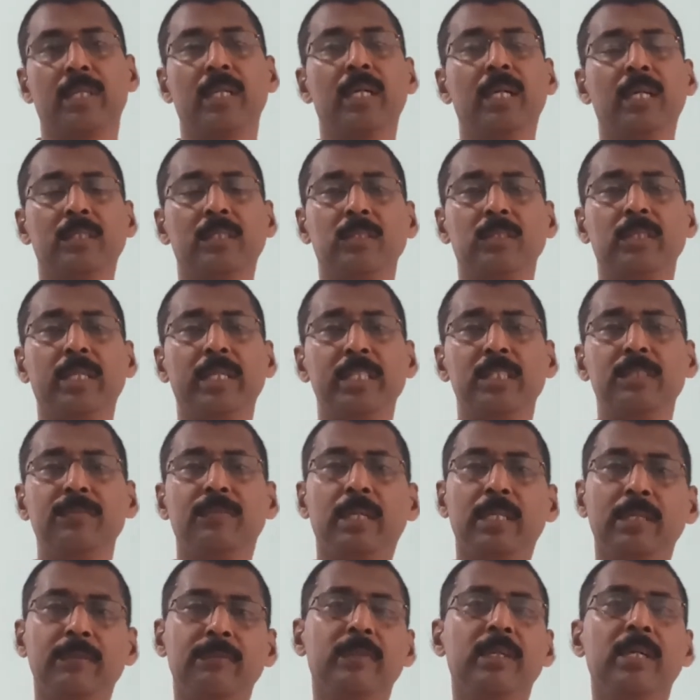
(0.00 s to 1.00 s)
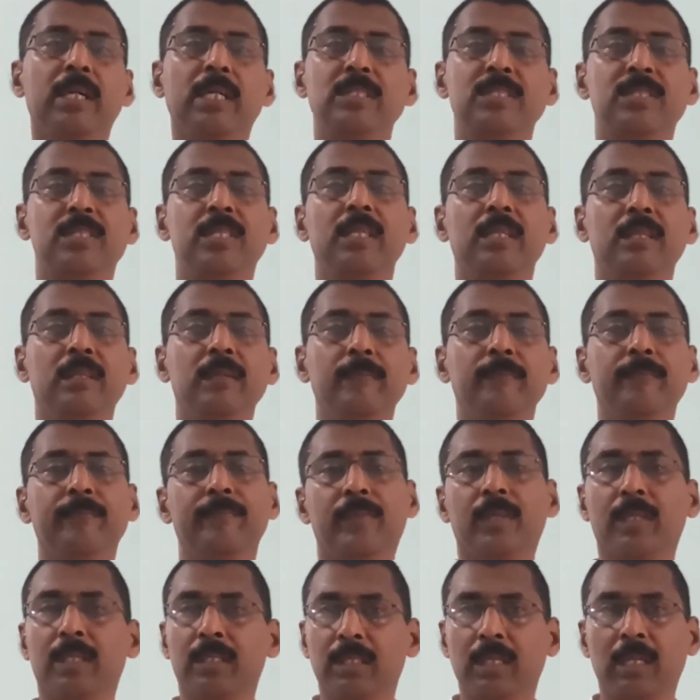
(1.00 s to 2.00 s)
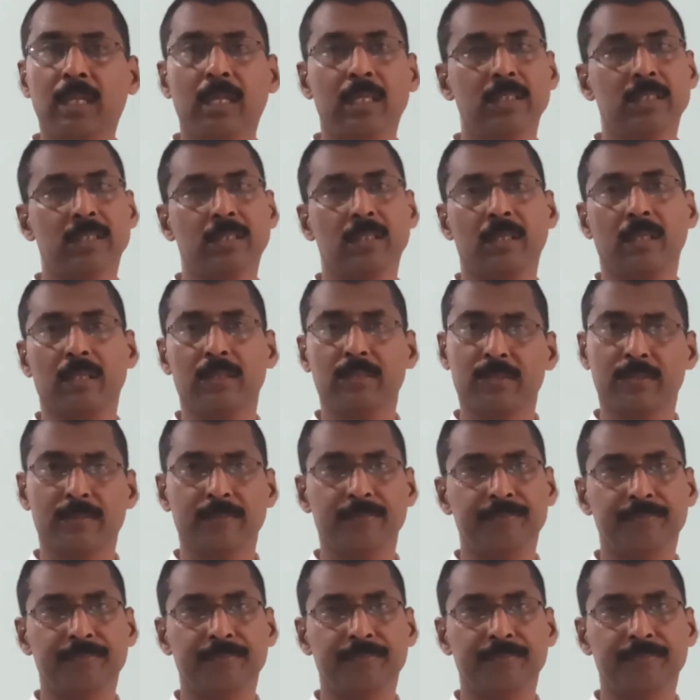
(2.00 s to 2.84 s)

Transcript: So that is what we had seen in the last class.